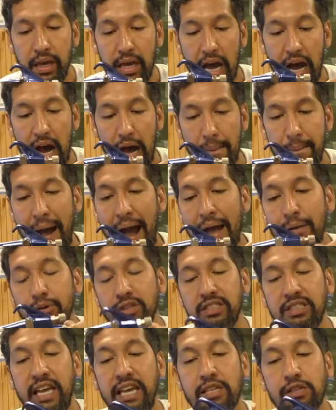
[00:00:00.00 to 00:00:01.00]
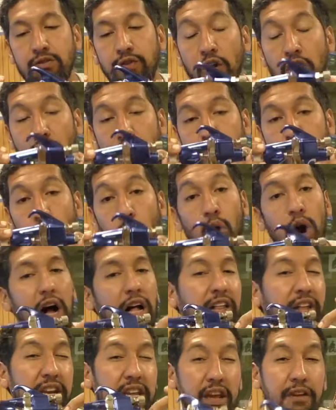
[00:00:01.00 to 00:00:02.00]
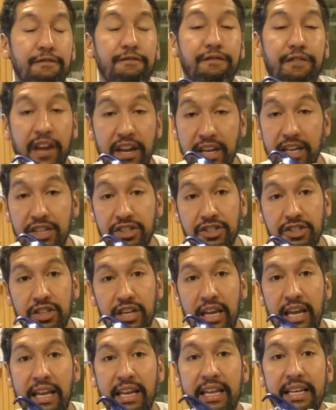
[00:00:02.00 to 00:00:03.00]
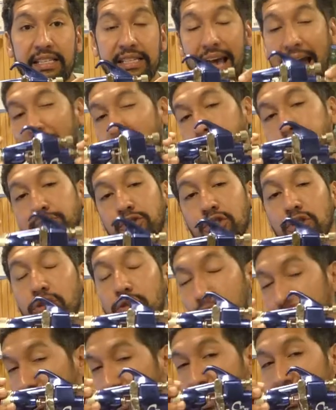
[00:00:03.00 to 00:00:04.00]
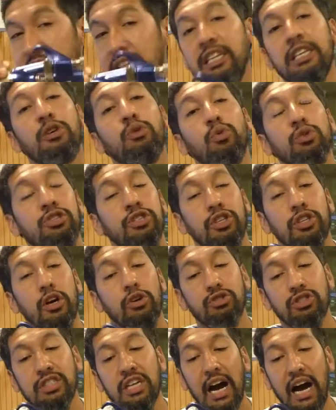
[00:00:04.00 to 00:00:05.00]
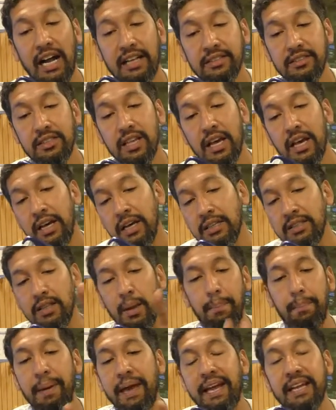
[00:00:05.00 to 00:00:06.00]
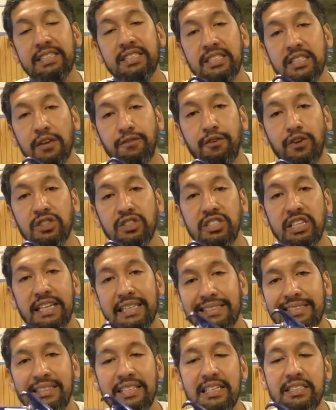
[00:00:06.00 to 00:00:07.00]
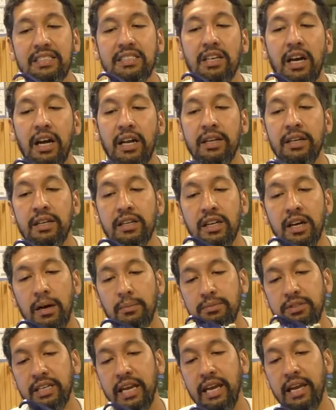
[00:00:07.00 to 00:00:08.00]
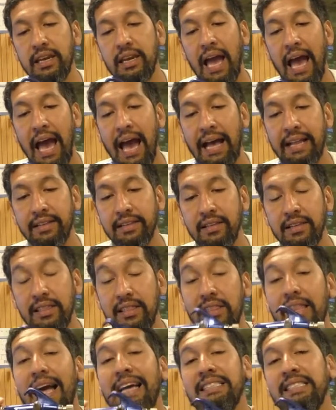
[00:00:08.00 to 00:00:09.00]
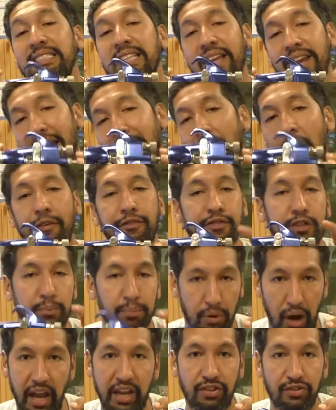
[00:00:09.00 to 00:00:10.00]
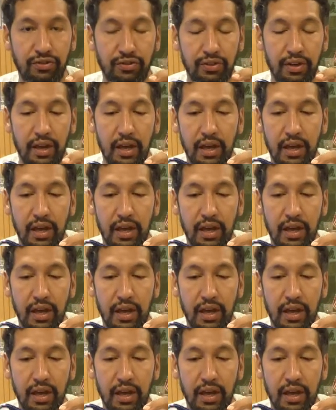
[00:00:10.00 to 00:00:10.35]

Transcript: Um, I would say as far as quality and finish, it is absolutely equal to those guns. The biggest difference is this gun comes in at less than half the price.